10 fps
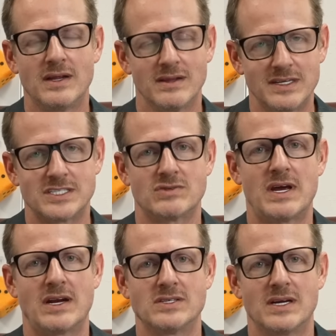this
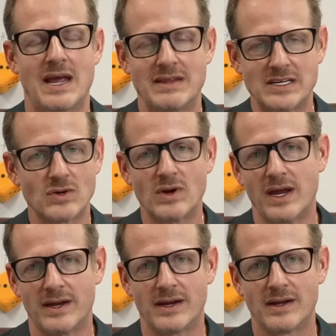strategy. And that's
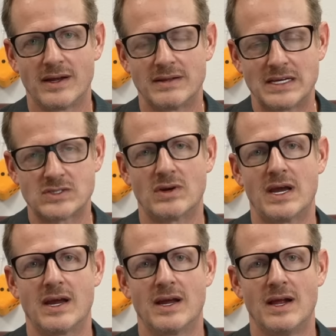okay. That's
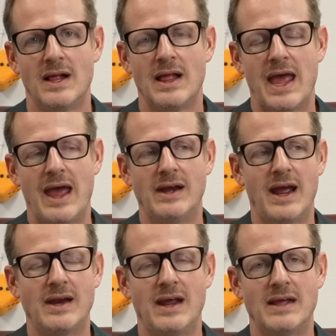okay.
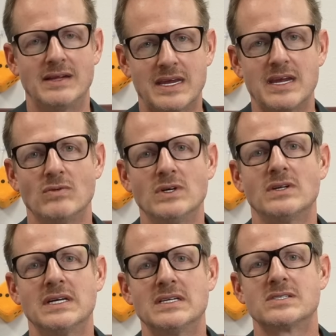And the key
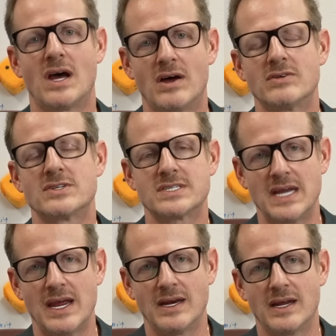really is
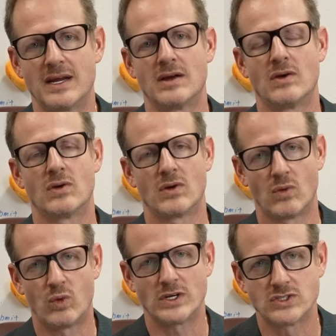understanding
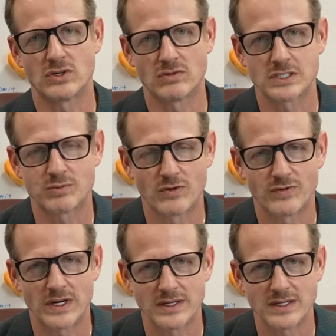what your risk
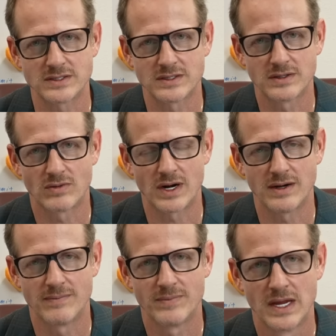profile is, right?
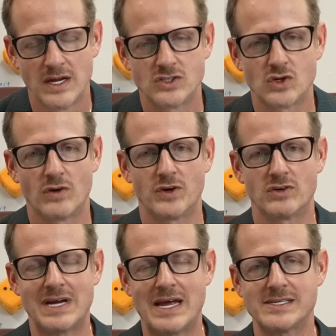So if you're
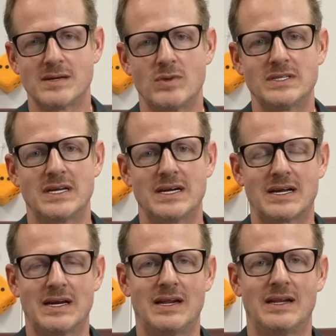not someone then that
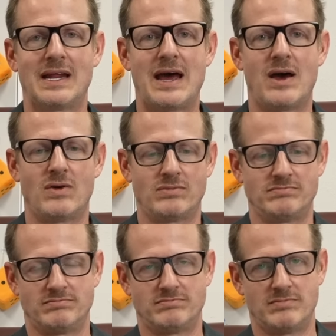can allow
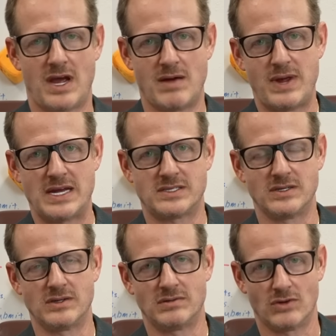a bet
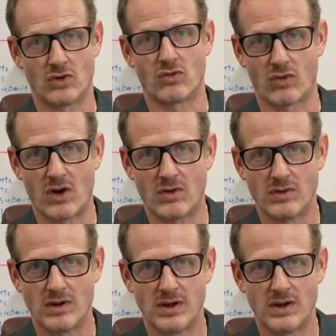to grow,